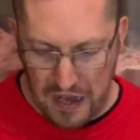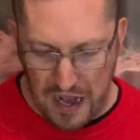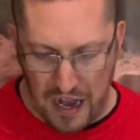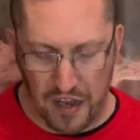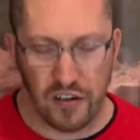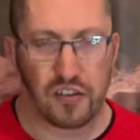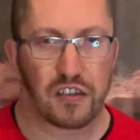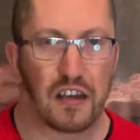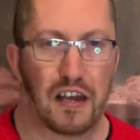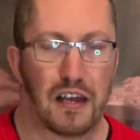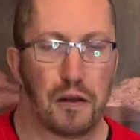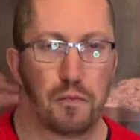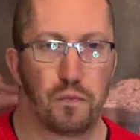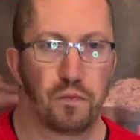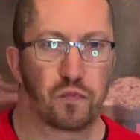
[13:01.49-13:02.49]
and
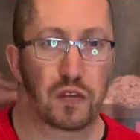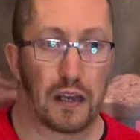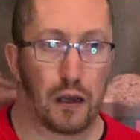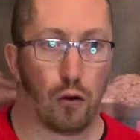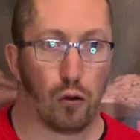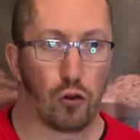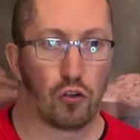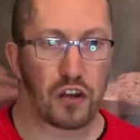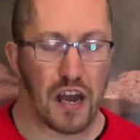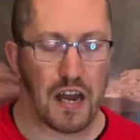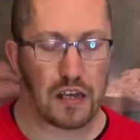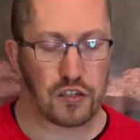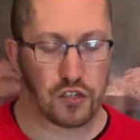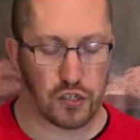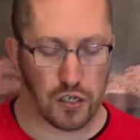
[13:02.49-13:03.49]
it'll look
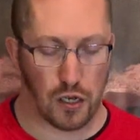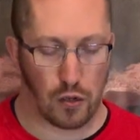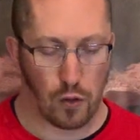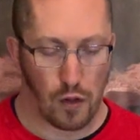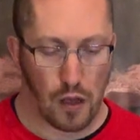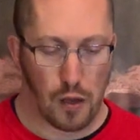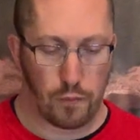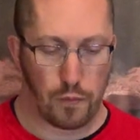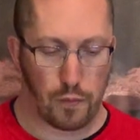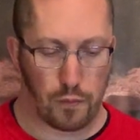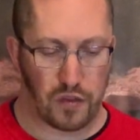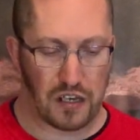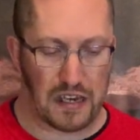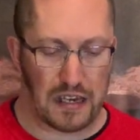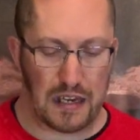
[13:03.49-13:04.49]
nice. So
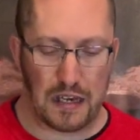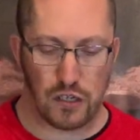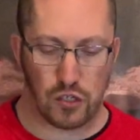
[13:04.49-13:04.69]
the key